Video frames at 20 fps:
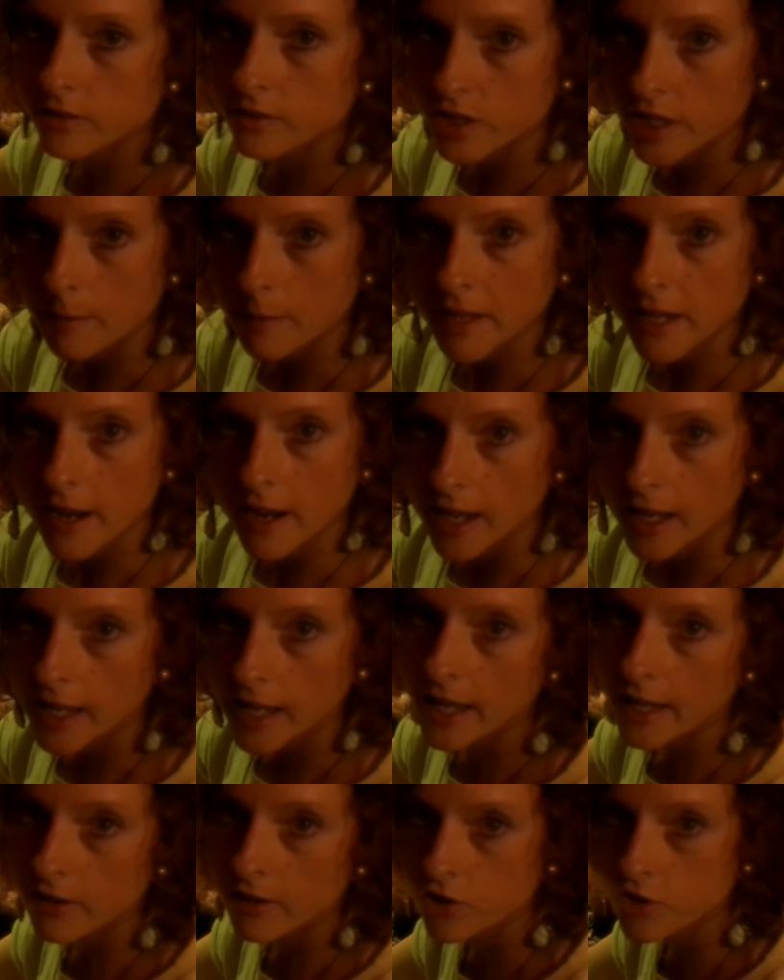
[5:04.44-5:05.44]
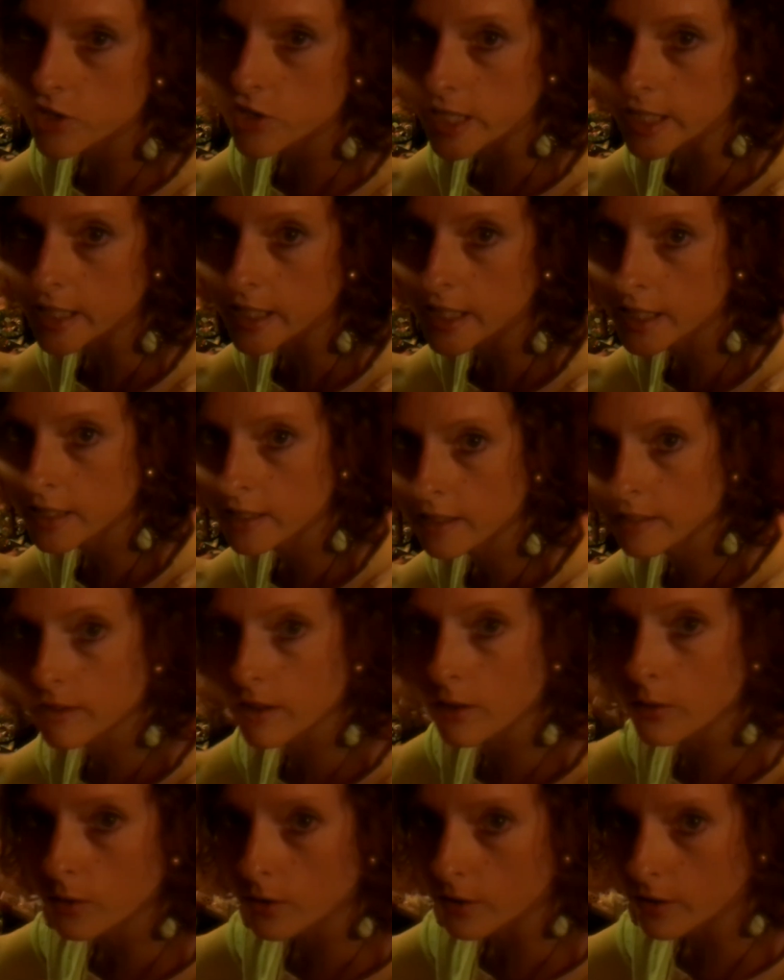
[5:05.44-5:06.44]
Gemini energy,
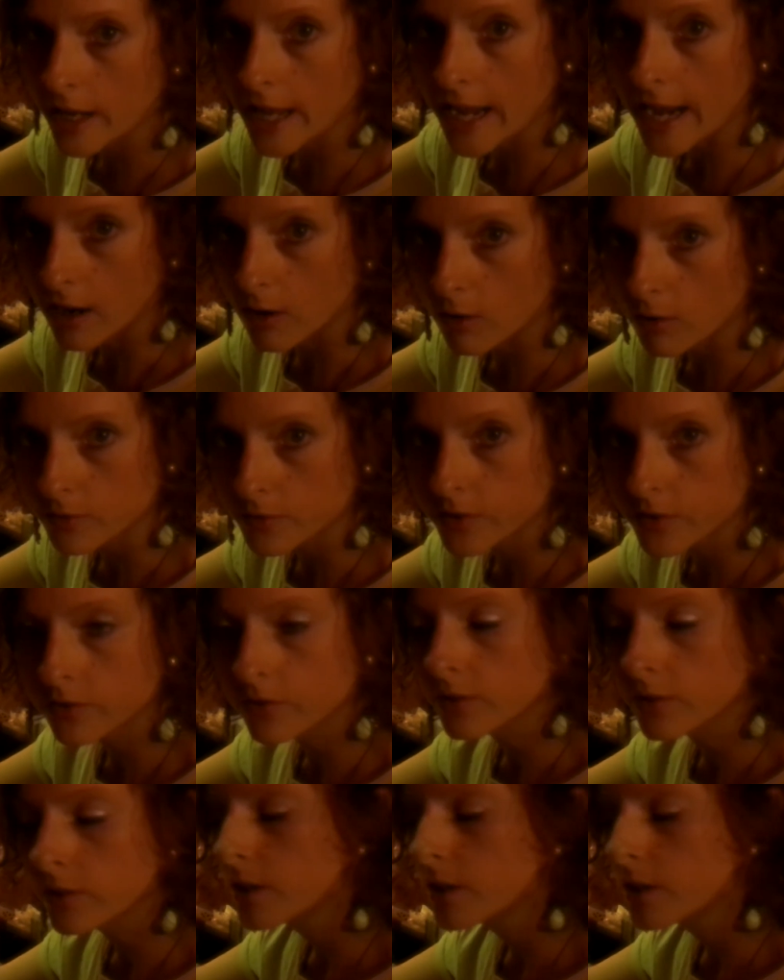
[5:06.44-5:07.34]
the 3rd house.